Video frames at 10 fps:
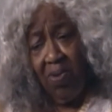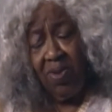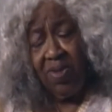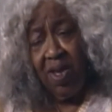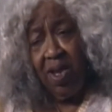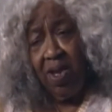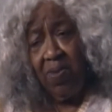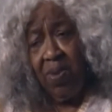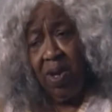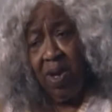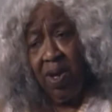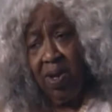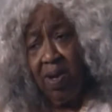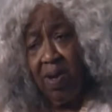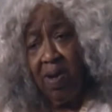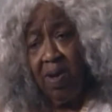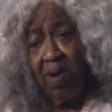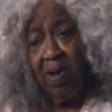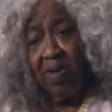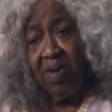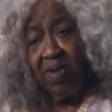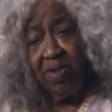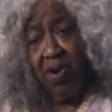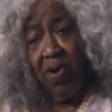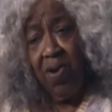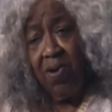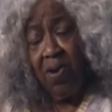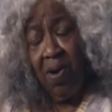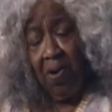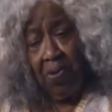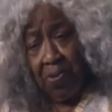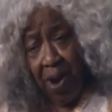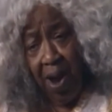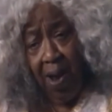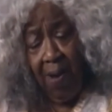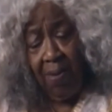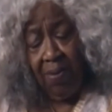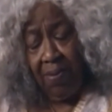was telling me to turn around.